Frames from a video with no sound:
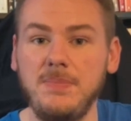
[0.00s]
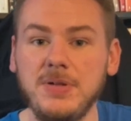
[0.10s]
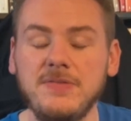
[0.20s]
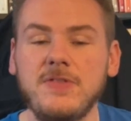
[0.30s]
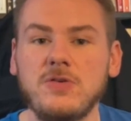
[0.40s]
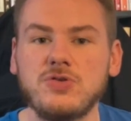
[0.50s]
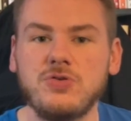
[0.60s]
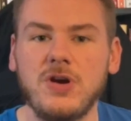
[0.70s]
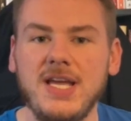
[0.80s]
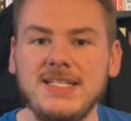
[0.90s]
of those
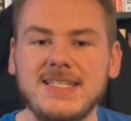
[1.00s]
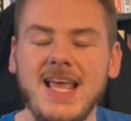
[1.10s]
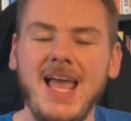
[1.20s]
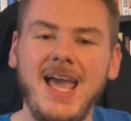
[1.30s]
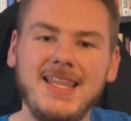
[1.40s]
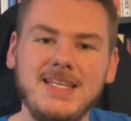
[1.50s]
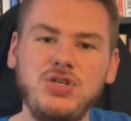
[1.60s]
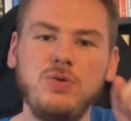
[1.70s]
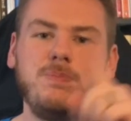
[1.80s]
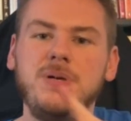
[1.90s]
traits, and then you
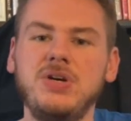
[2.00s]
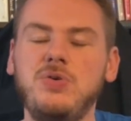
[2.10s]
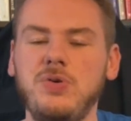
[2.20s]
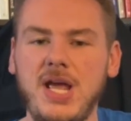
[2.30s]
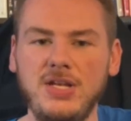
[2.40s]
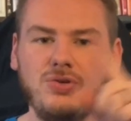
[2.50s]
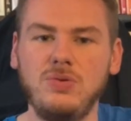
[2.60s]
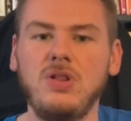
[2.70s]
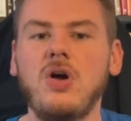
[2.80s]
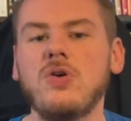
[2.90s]
build and you
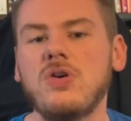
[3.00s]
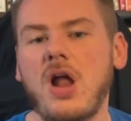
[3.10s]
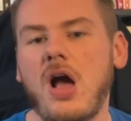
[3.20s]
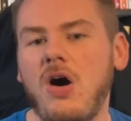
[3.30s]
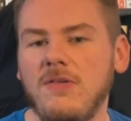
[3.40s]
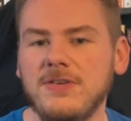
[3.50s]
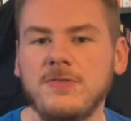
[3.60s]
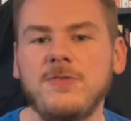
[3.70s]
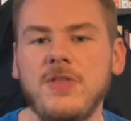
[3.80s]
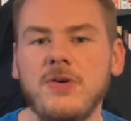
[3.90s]
learn off of
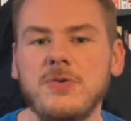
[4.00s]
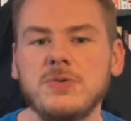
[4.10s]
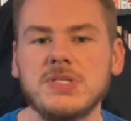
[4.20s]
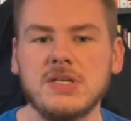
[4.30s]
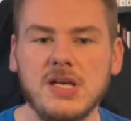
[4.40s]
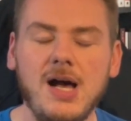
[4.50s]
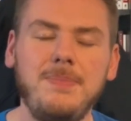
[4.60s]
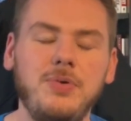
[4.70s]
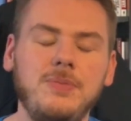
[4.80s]
those couple.